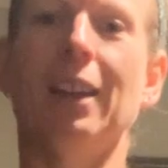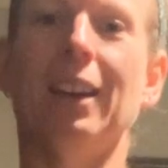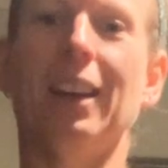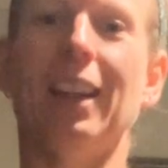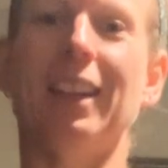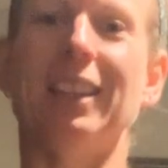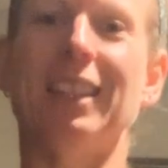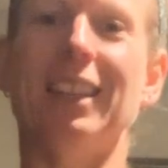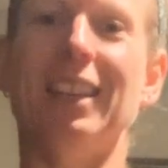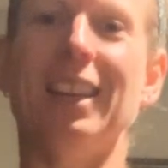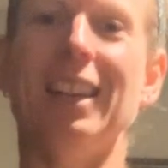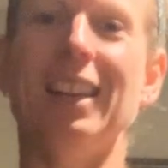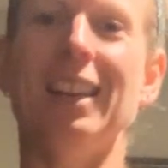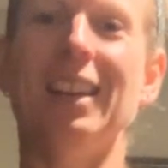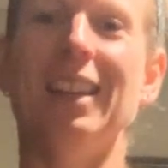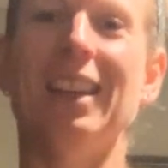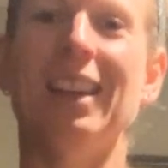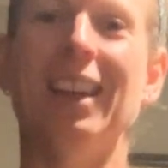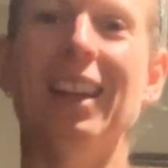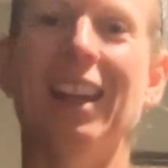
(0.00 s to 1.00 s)
Nicely done.
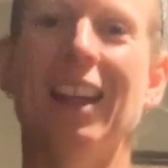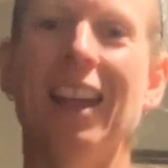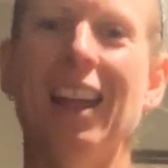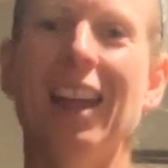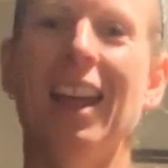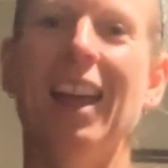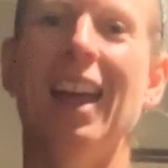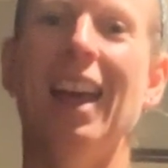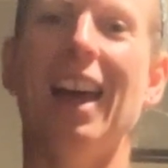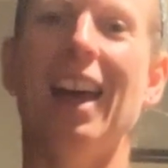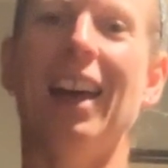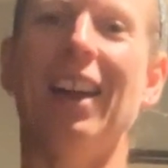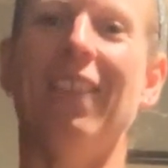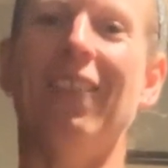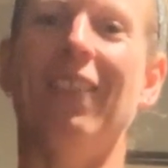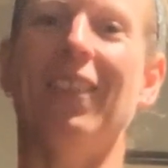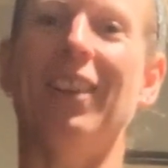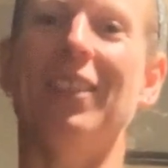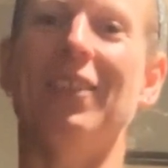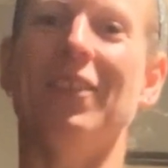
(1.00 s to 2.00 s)
And
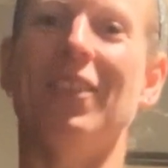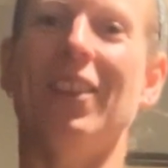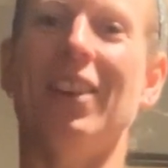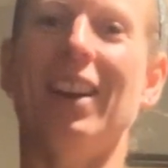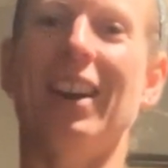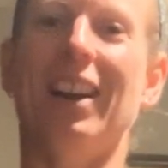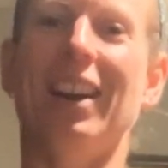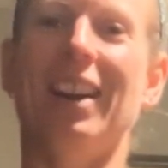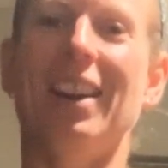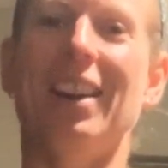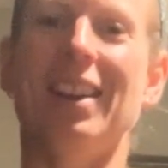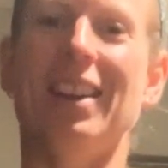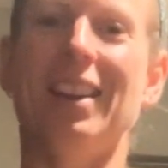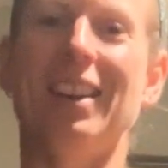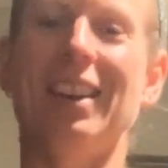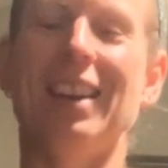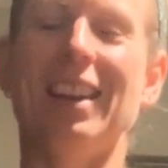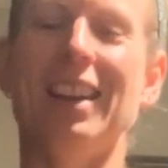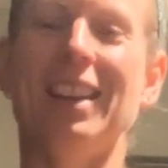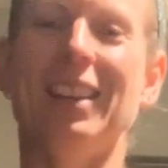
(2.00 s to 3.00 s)
1 more.
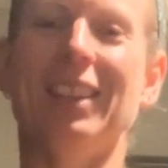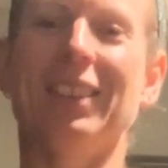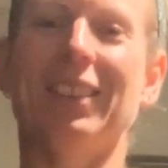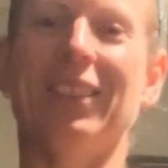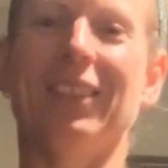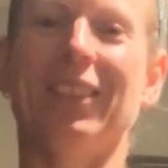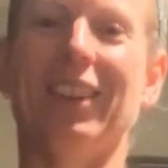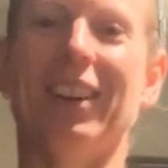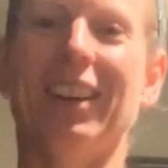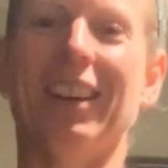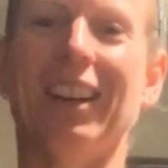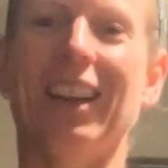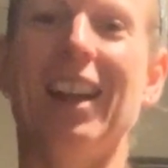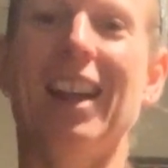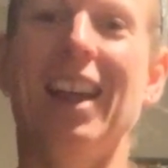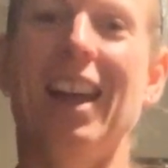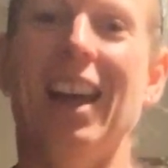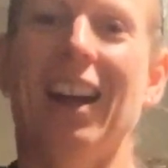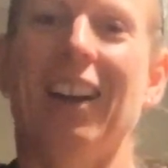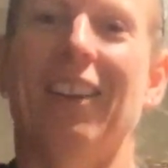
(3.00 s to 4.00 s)
Nice work.
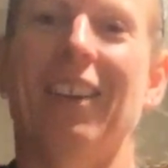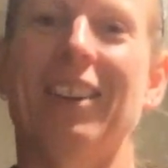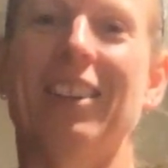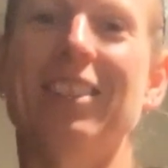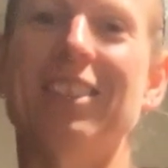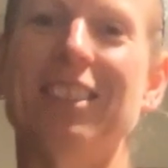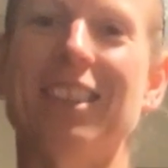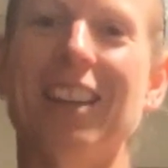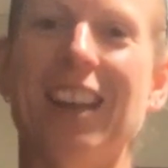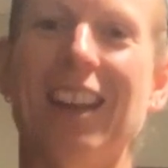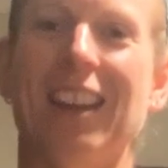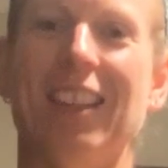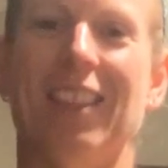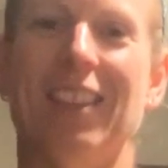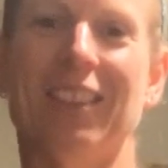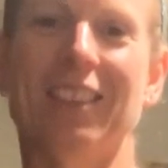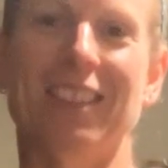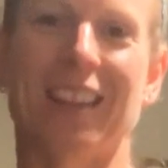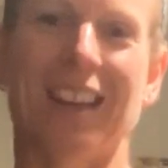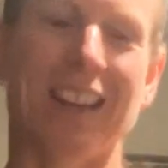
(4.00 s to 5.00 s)
All right, shake
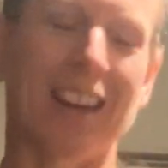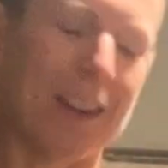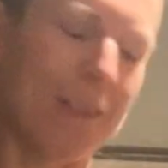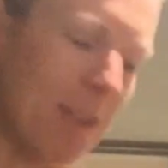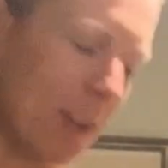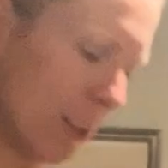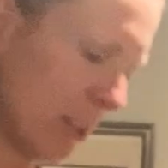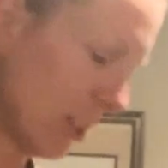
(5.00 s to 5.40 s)
those out. I'm going to